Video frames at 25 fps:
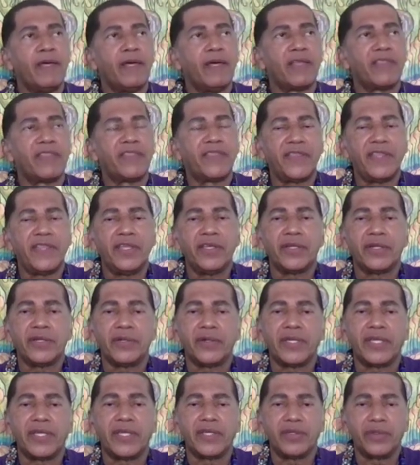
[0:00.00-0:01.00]

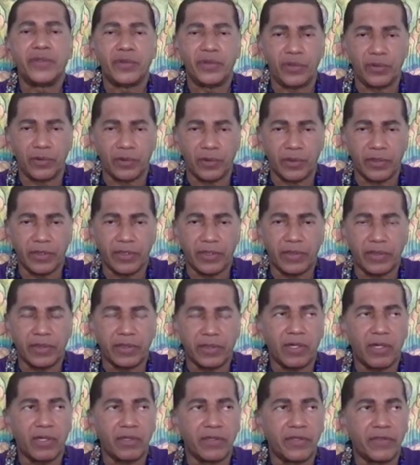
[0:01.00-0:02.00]
theater in New York
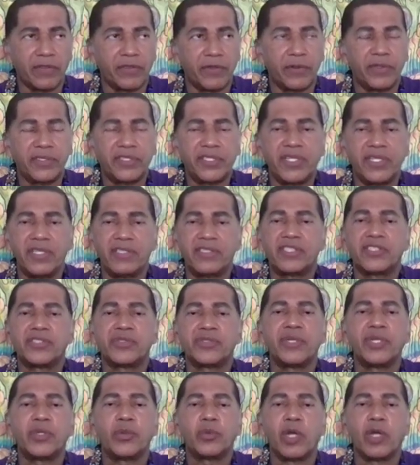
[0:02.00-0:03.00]
called the 13th
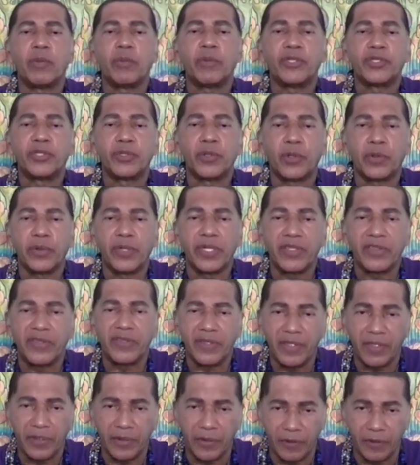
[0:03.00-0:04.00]
Street Repertory
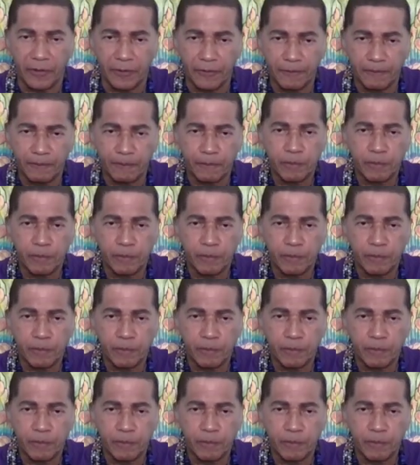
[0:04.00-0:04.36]
Theater,